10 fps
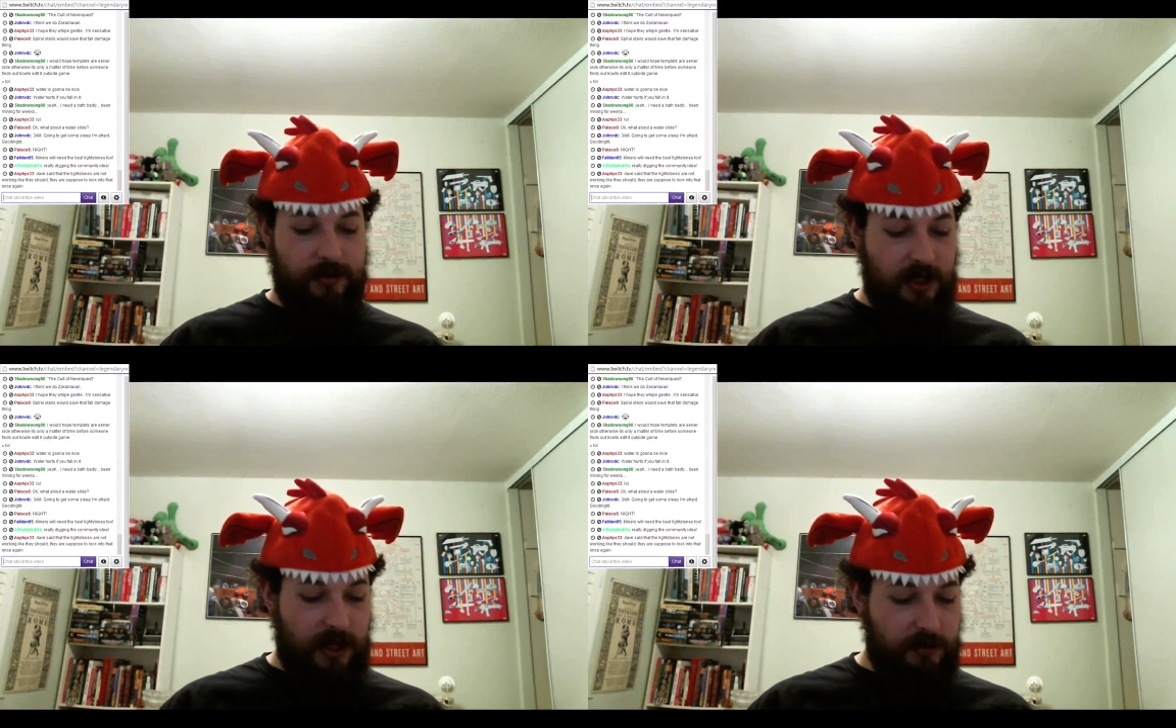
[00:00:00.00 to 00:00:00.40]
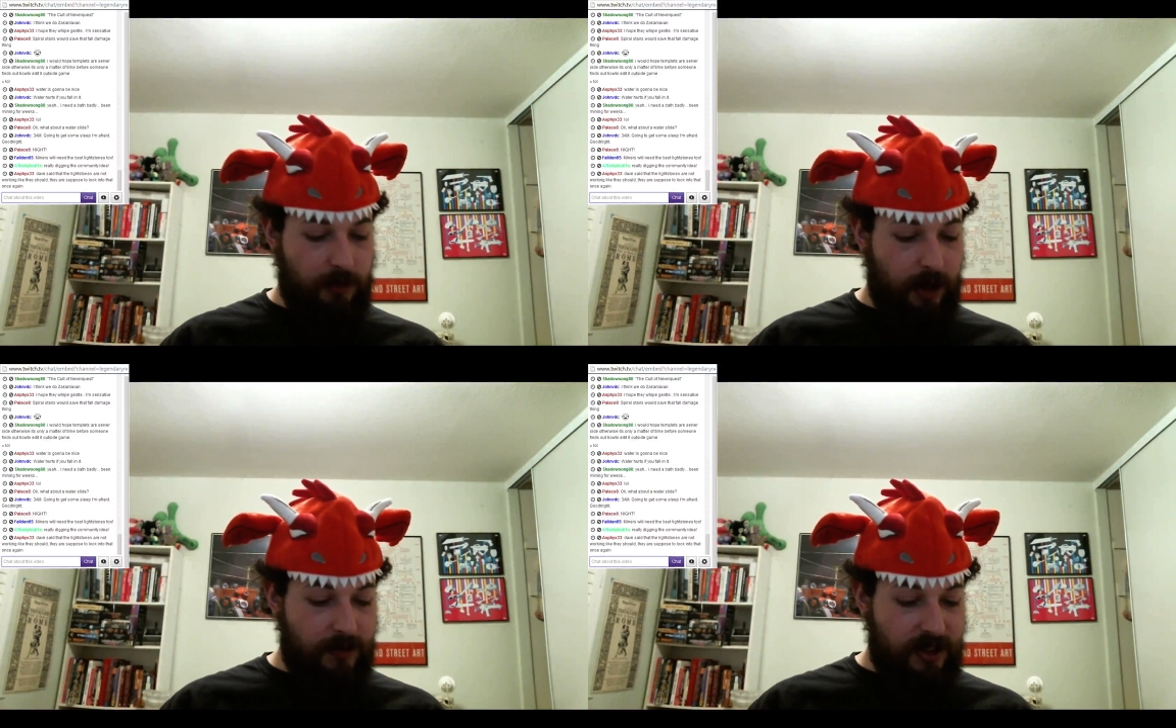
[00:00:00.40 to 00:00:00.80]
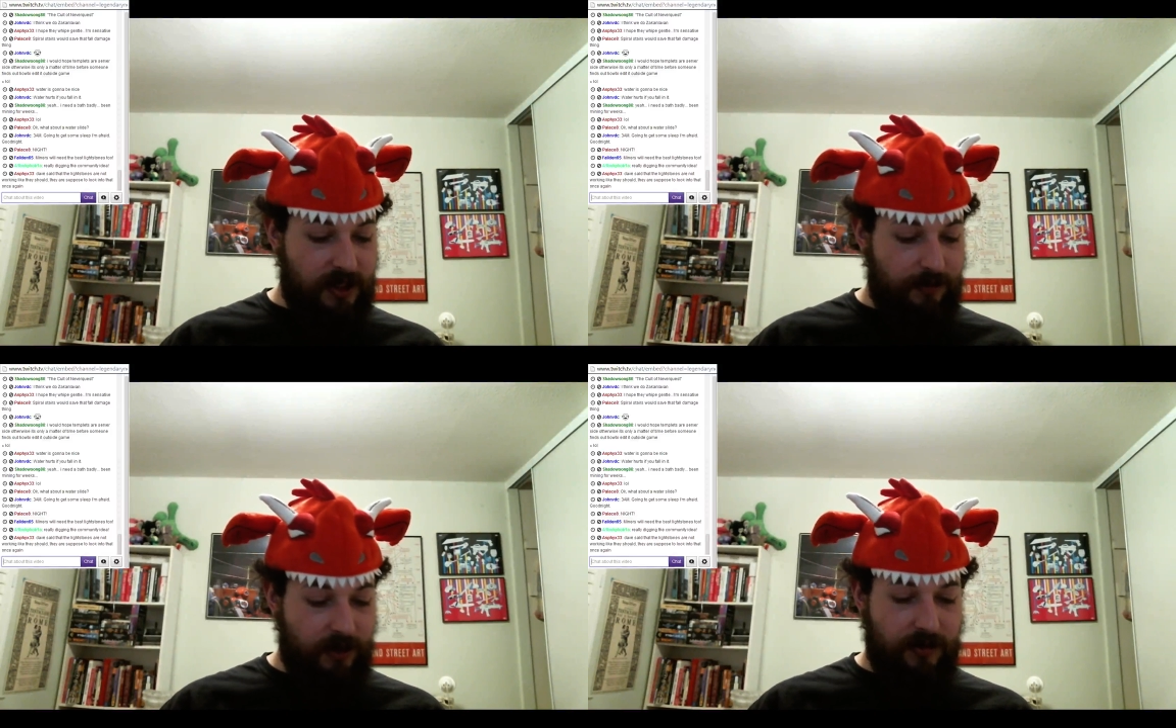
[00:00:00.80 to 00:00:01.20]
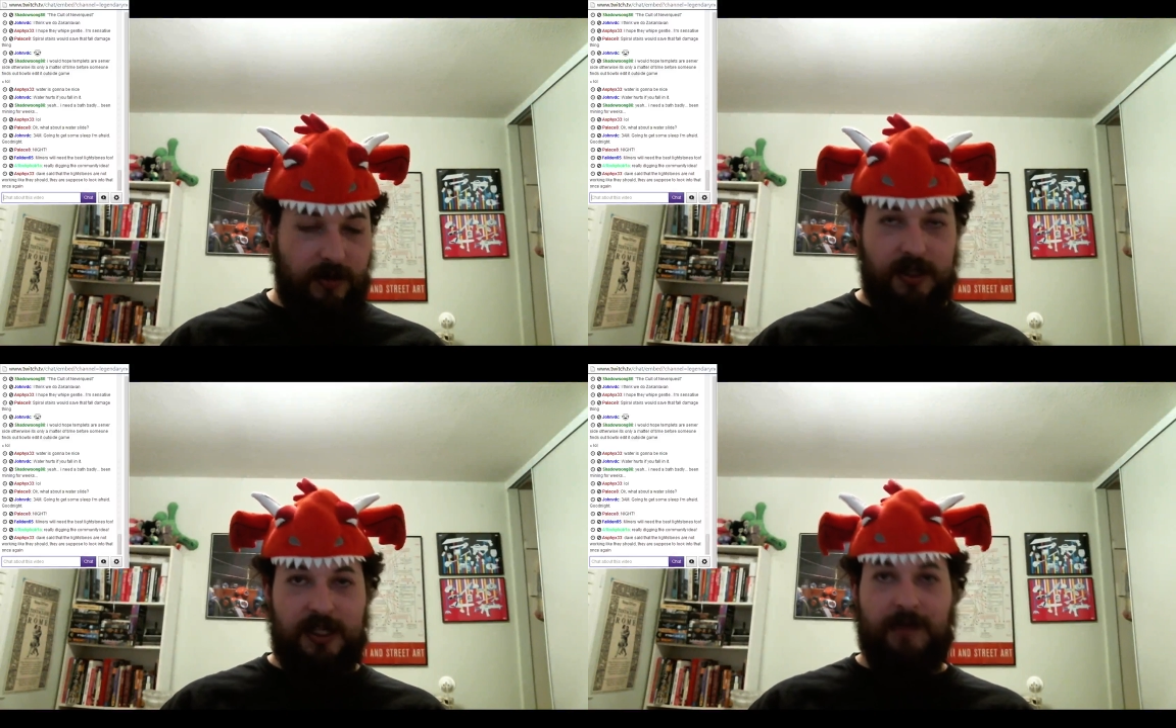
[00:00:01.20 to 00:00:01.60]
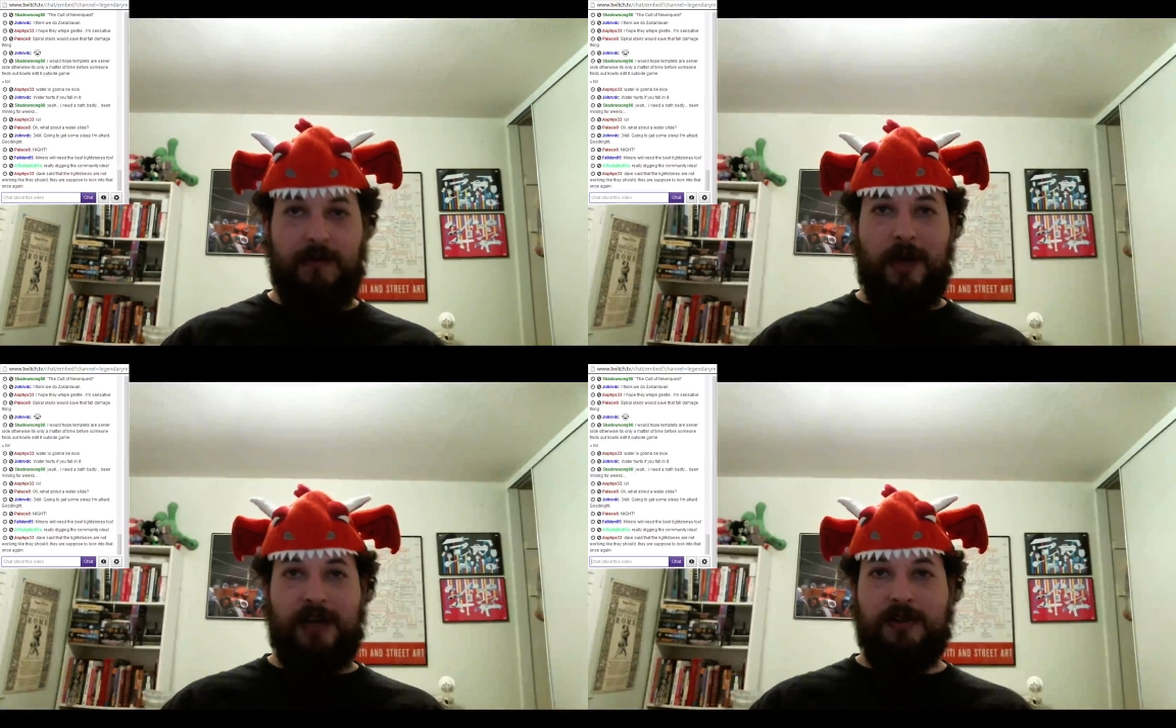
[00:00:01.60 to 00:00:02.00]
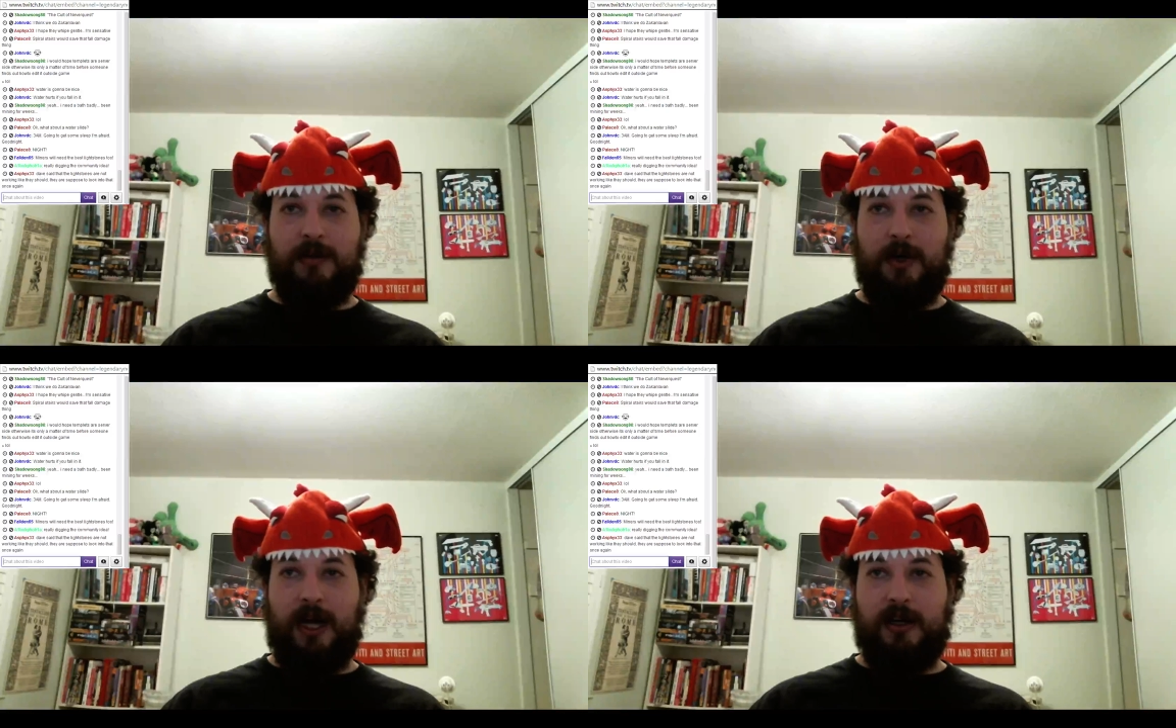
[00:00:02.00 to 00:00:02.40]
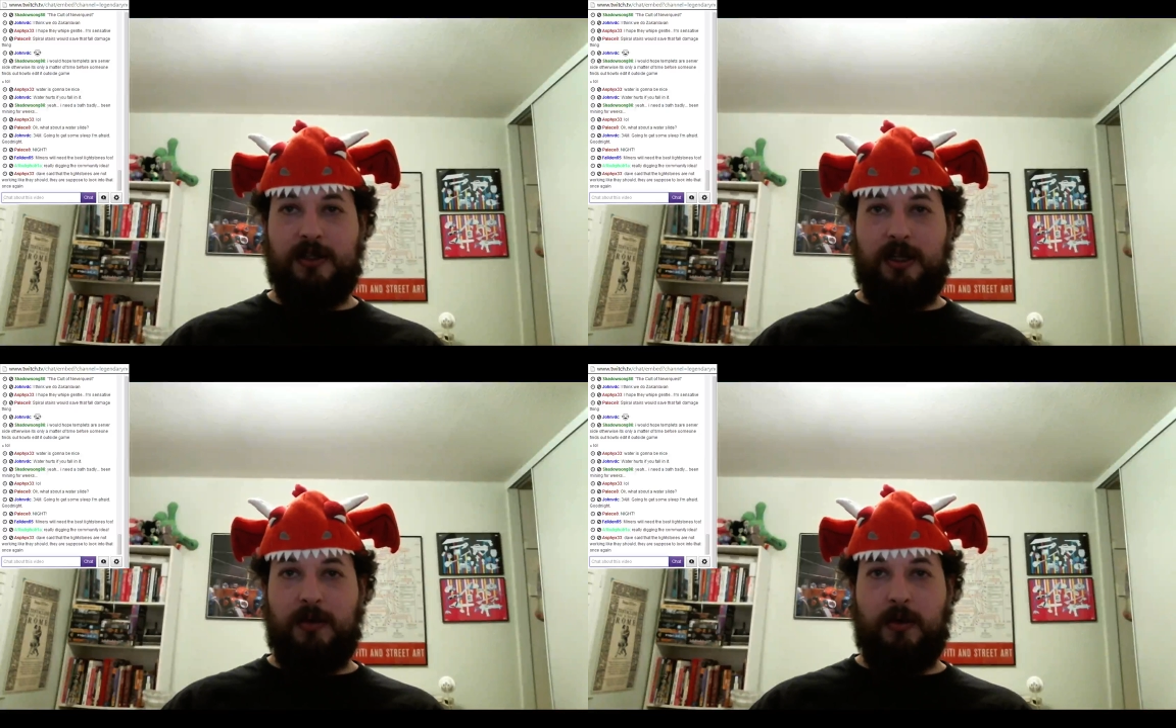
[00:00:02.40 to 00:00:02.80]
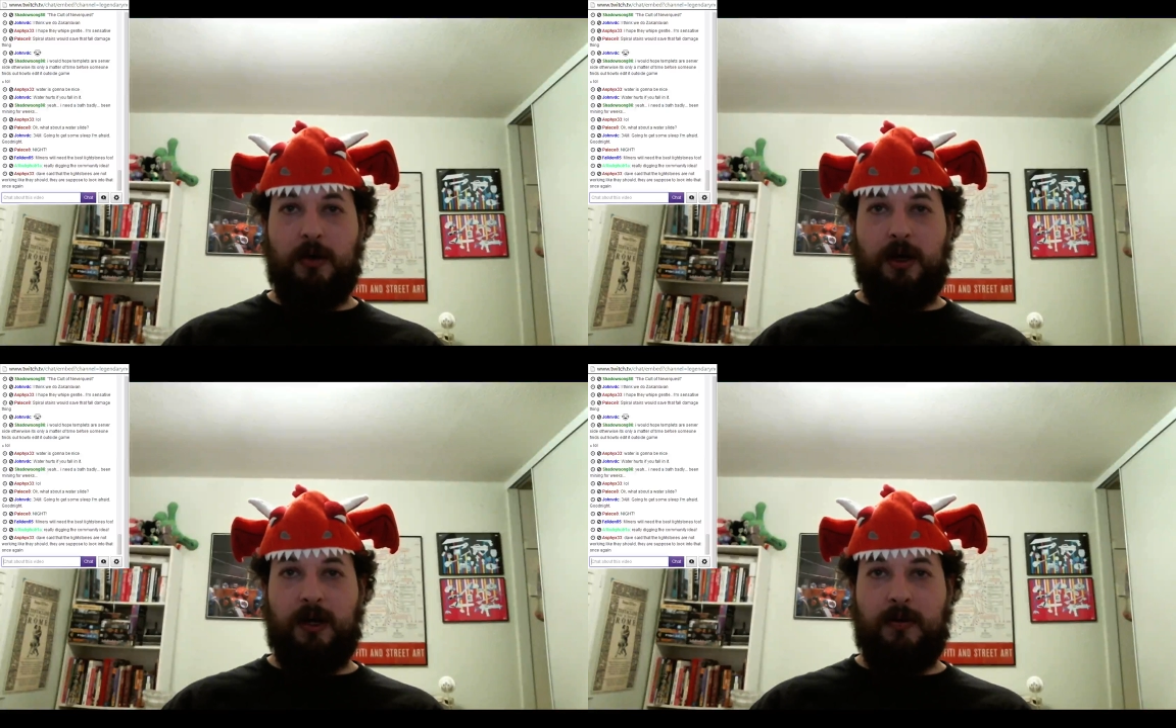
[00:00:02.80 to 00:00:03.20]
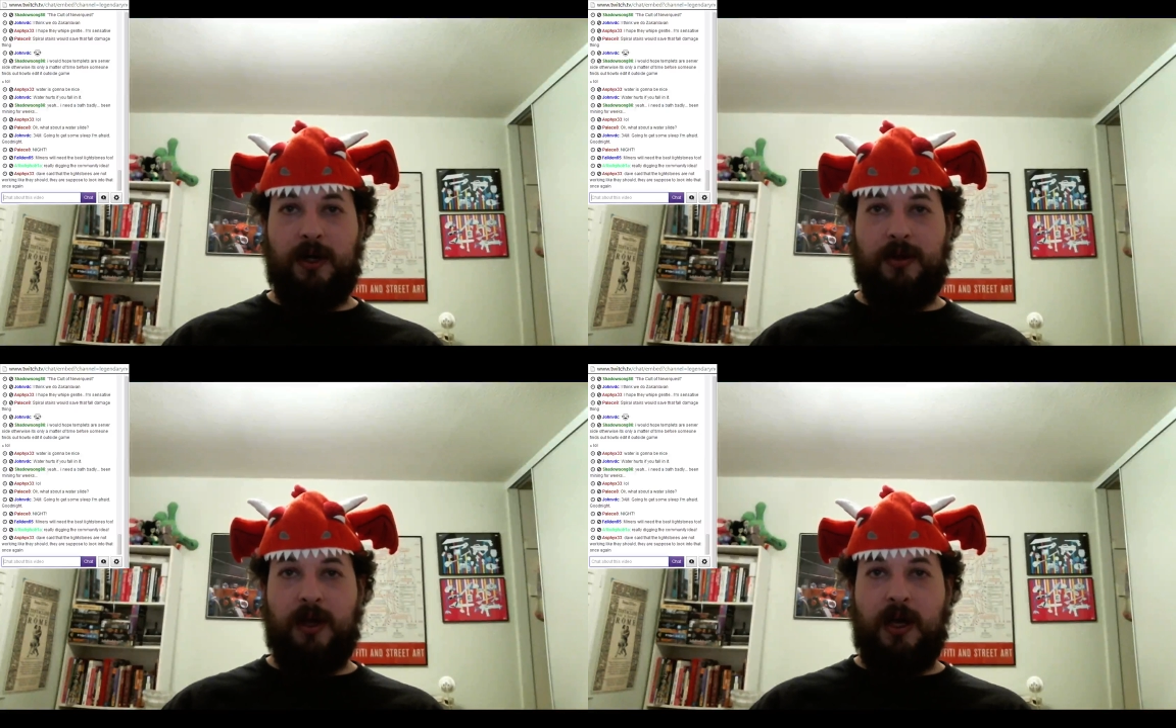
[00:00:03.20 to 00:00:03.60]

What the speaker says: and that's probably something the Sift Master would actually be working with.